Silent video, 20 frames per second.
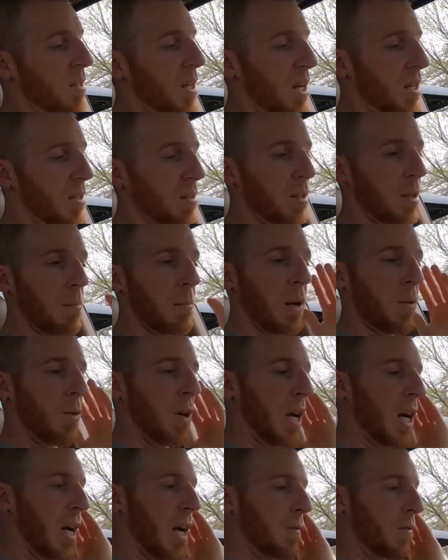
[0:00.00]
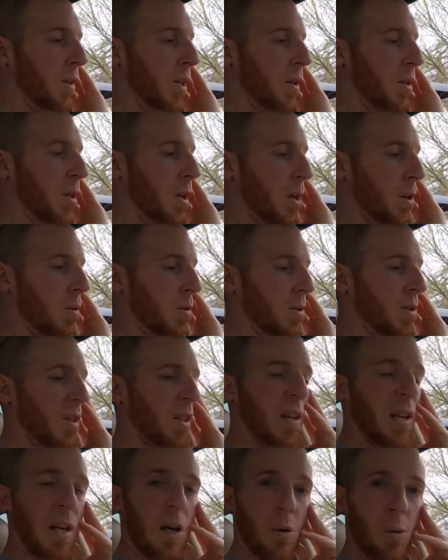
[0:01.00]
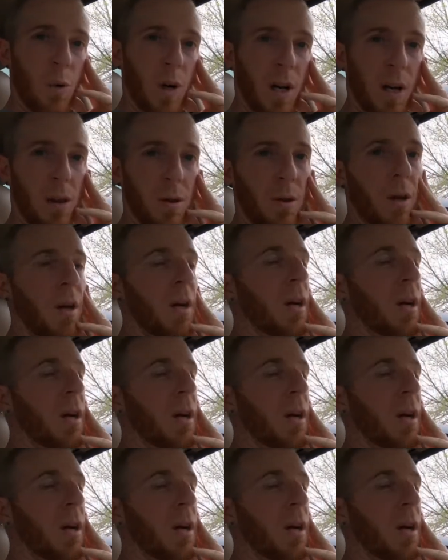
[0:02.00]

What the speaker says: not something I want to have to continuously deal with.